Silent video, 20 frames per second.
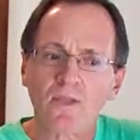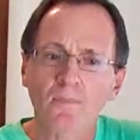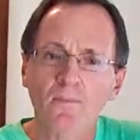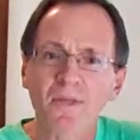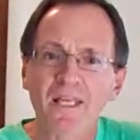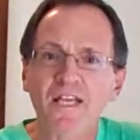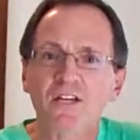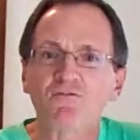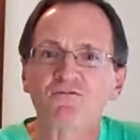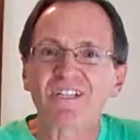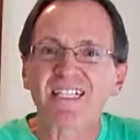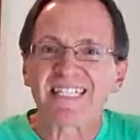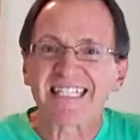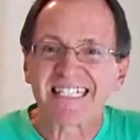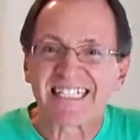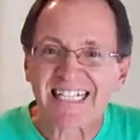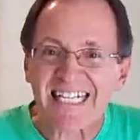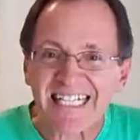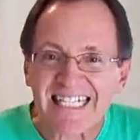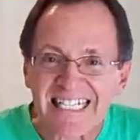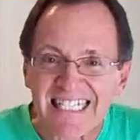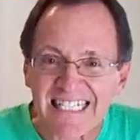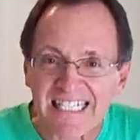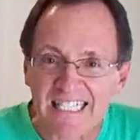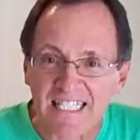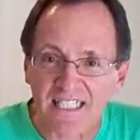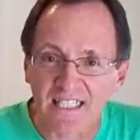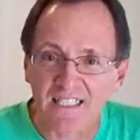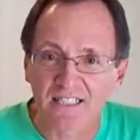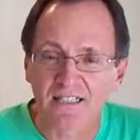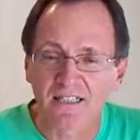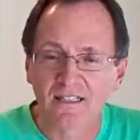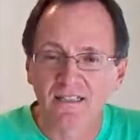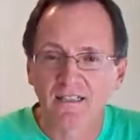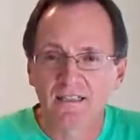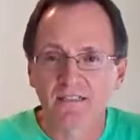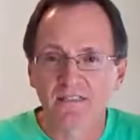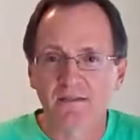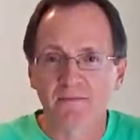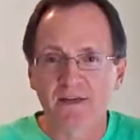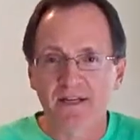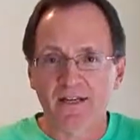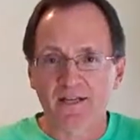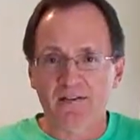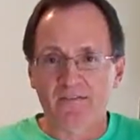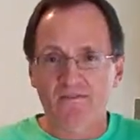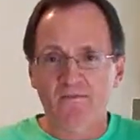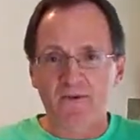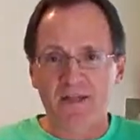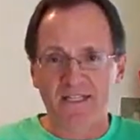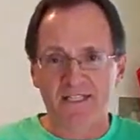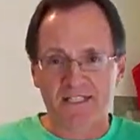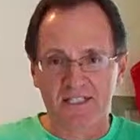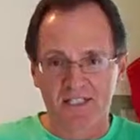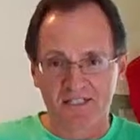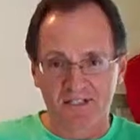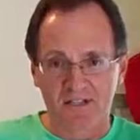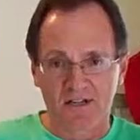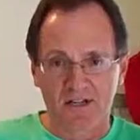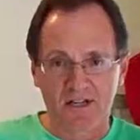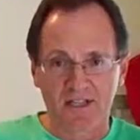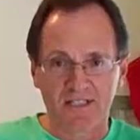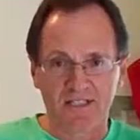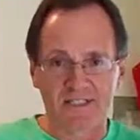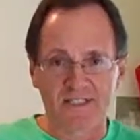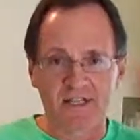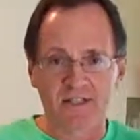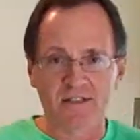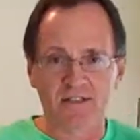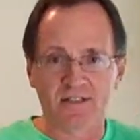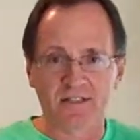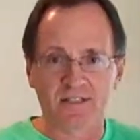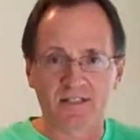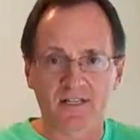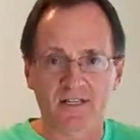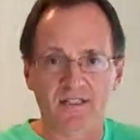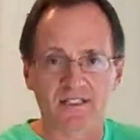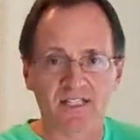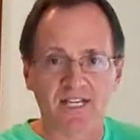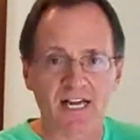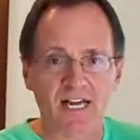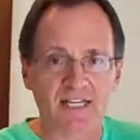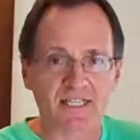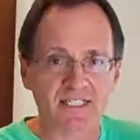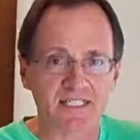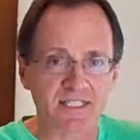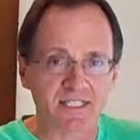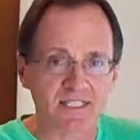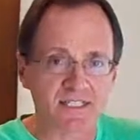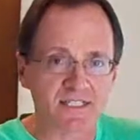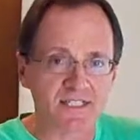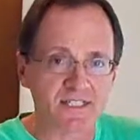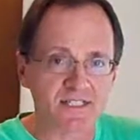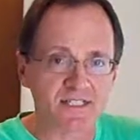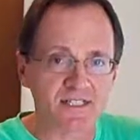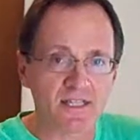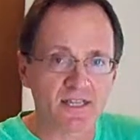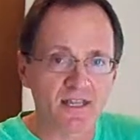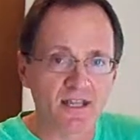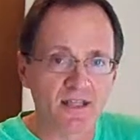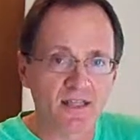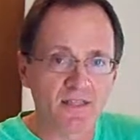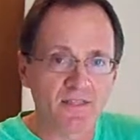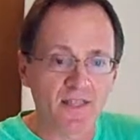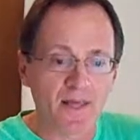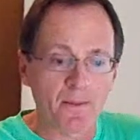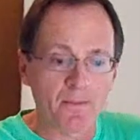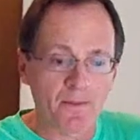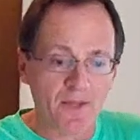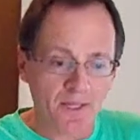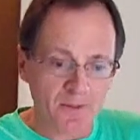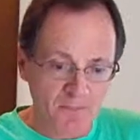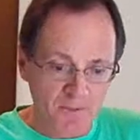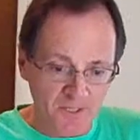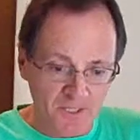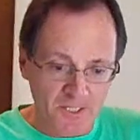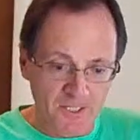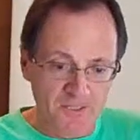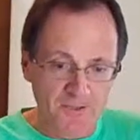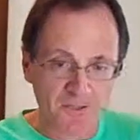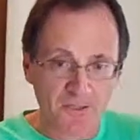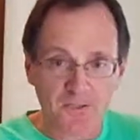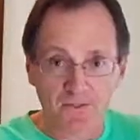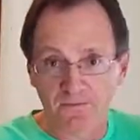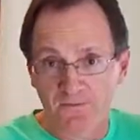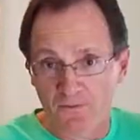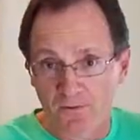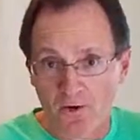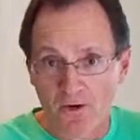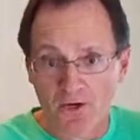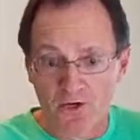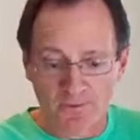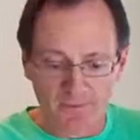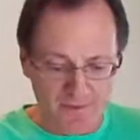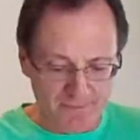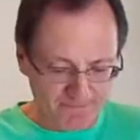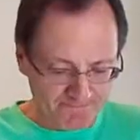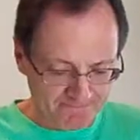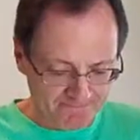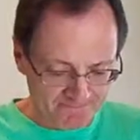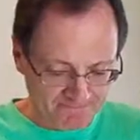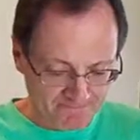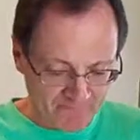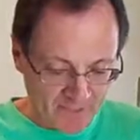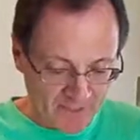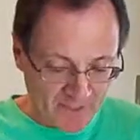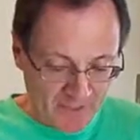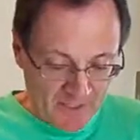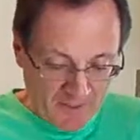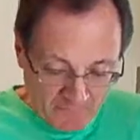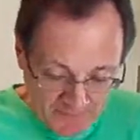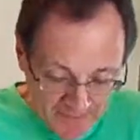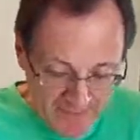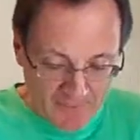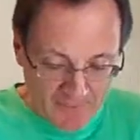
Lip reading: being resistant to many of pesticides and the toxins that may be in the environment. But